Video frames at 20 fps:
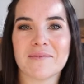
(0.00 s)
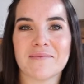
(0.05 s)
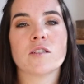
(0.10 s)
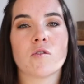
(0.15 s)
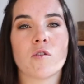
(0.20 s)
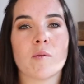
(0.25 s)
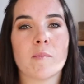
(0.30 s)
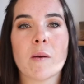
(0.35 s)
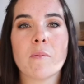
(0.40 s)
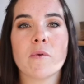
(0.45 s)
So
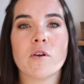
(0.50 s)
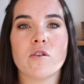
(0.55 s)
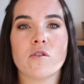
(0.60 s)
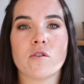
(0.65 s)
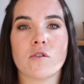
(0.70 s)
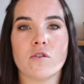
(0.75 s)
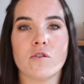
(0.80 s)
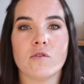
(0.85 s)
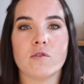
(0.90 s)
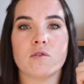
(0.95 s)
remember, you
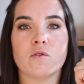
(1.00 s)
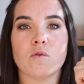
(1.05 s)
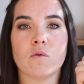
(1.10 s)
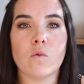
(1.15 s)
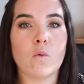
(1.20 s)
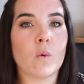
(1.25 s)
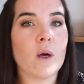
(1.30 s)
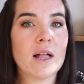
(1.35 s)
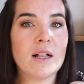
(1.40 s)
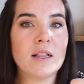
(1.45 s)
could use
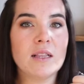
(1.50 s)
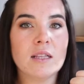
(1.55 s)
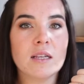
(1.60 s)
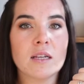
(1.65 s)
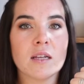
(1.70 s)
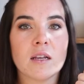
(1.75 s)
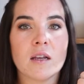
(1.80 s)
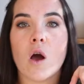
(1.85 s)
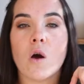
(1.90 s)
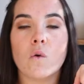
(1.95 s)
will,
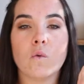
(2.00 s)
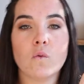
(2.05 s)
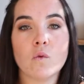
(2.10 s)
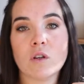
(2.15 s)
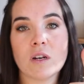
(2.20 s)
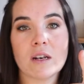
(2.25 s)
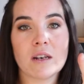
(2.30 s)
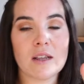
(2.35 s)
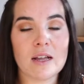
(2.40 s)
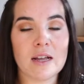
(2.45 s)

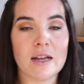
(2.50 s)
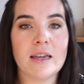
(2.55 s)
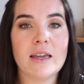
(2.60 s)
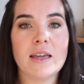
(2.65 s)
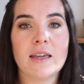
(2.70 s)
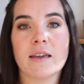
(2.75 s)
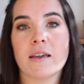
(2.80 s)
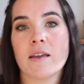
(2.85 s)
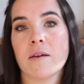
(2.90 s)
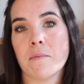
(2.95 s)
would
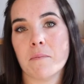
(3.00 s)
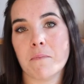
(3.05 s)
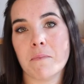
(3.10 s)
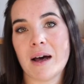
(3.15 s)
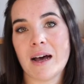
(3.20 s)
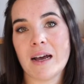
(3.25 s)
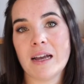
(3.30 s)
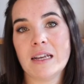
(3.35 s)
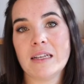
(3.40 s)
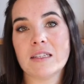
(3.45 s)
like,
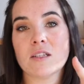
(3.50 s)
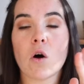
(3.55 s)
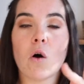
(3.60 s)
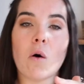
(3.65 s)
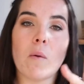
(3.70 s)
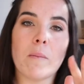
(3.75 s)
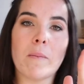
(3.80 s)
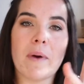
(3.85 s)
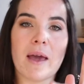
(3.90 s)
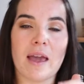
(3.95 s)
might,
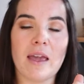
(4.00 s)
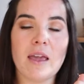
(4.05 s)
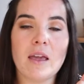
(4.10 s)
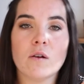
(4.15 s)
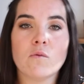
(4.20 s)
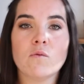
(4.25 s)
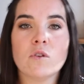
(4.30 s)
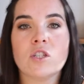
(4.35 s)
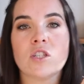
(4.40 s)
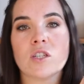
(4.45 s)
or may,
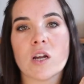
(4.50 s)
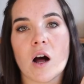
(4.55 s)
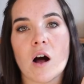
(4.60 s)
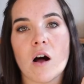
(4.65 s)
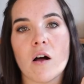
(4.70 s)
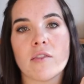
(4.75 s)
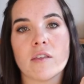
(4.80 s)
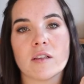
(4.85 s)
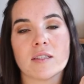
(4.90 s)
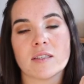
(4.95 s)
which
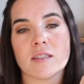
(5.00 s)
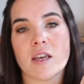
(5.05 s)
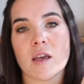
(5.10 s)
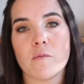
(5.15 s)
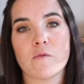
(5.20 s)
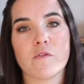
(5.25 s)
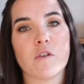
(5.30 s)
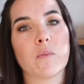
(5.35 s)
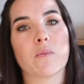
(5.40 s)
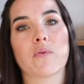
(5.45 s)
are the
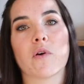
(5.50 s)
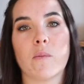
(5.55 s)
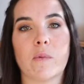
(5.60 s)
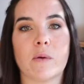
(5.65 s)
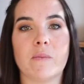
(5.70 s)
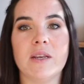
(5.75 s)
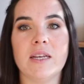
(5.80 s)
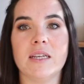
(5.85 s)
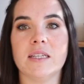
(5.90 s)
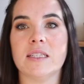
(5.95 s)
same for
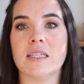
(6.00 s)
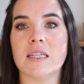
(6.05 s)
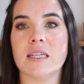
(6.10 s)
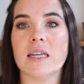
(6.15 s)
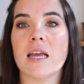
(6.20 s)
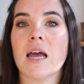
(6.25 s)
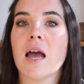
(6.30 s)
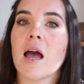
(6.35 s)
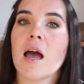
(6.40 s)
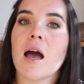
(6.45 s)

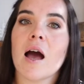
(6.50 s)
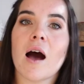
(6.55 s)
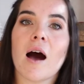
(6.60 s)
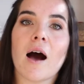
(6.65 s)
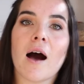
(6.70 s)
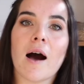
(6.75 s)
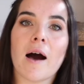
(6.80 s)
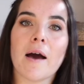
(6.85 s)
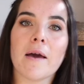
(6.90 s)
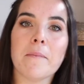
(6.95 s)
probability.
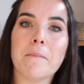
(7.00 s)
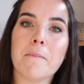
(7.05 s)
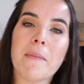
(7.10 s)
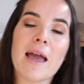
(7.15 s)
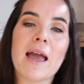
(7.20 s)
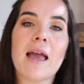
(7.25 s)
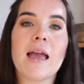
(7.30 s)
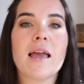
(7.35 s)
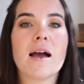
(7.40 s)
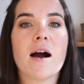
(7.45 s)
I
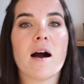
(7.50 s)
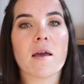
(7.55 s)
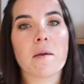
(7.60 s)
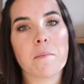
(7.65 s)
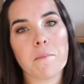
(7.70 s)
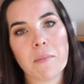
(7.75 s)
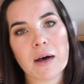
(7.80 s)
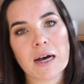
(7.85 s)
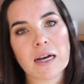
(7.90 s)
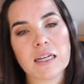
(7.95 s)

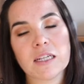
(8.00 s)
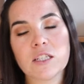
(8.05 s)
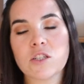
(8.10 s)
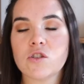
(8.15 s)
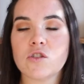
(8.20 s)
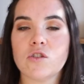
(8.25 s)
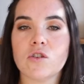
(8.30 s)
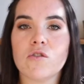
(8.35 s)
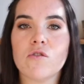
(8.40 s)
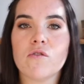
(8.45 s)

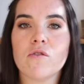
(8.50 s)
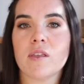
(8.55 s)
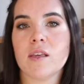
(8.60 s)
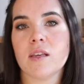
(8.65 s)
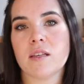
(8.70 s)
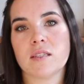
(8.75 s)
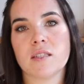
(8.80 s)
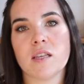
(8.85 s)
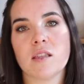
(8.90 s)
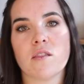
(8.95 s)
might do
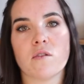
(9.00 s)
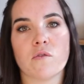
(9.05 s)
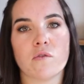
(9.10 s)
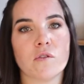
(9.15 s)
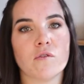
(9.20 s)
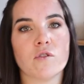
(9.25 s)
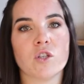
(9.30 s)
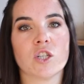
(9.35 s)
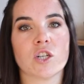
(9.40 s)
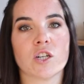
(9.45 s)
this in the
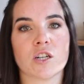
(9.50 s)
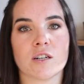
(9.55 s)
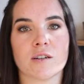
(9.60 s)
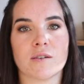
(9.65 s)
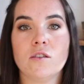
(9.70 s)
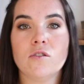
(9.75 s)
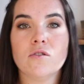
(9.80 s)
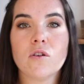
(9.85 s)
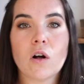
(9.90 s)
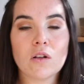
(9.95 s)
future.
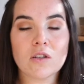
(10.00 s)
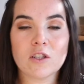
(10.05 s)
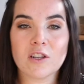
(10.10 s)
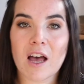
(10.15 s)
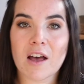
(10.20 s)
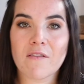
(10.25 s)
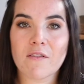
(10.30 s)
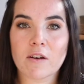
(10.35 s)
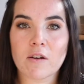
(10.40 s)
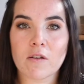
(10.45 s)
You also
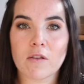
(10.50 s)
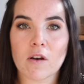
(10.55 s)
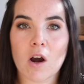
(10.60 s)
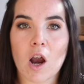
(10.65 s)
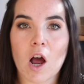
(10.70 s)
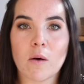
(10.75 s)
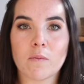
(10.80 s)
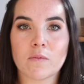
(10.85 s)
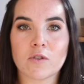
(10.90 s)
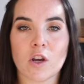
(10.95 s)
have another
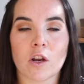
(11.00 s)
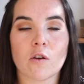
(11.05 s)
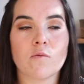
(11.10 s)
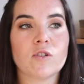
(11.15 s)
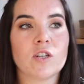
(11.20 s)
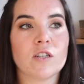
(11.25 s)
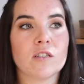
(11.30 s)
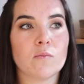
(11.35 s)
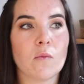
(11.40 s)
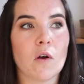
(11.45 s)
option,
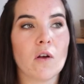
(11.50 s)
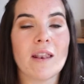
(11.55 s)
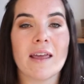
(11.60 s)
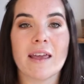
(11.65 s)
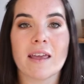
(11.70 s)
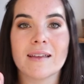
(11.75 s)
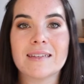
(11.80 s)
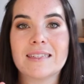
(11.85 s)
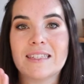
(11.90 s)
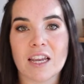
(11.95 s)
which is more
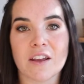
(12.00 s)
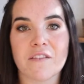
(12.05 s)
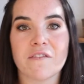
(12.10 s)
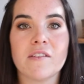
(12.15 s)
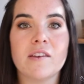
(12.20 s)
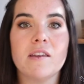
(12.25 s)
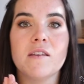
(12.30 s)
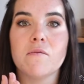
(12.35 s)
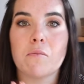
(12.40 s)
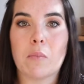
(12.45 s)
like a
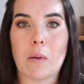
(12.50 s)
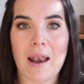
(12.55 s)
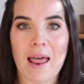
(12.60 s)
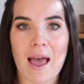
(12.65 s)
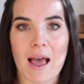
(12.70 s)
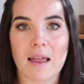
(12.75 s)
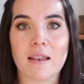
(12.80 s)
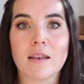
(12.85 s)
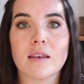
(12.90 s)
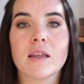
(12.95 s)
definite
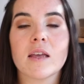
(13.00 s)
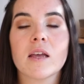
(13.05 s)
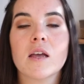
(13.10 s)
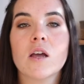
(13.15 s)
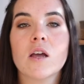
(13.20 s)
plan.